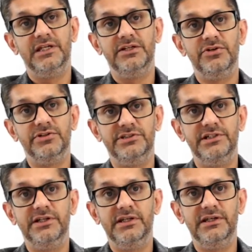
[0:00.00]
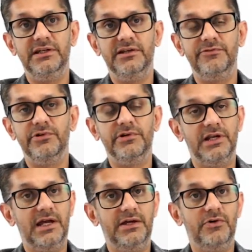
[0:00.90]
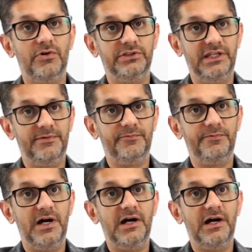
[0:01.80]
in your GTE if you rely on them